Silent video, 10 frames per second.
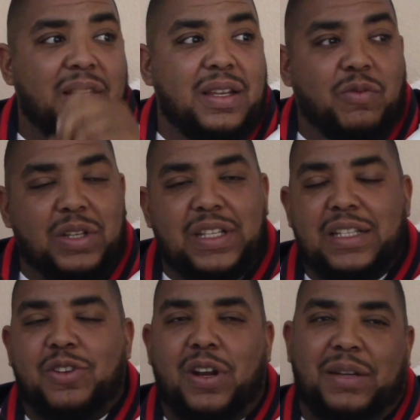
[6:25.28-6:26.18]
Once I
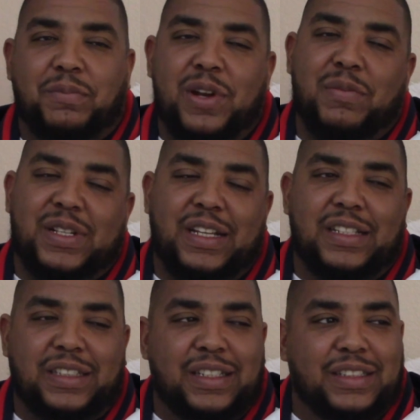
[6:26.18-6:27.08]
started pretty much
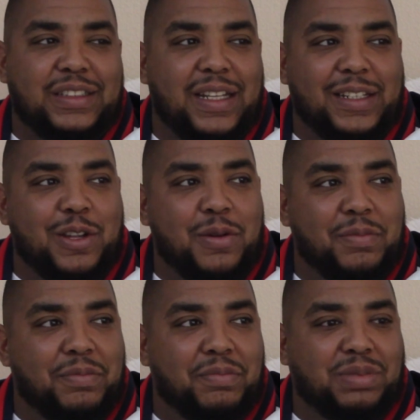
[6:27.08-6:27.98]
hustling and selling dope,
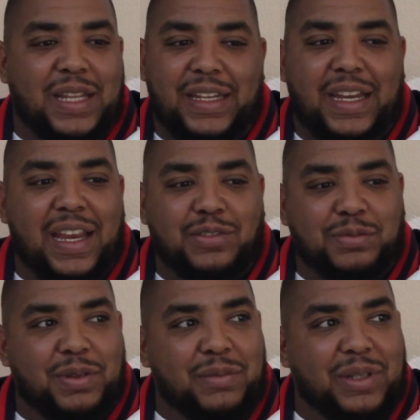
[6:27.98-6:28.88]
playing games was
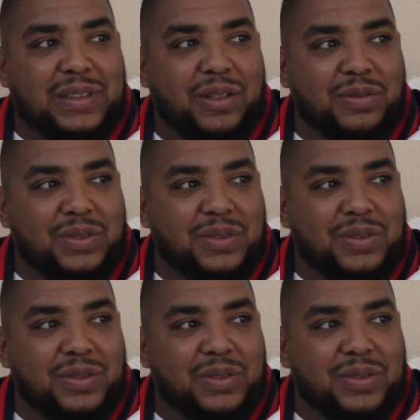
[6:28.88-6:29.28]
pretty much over.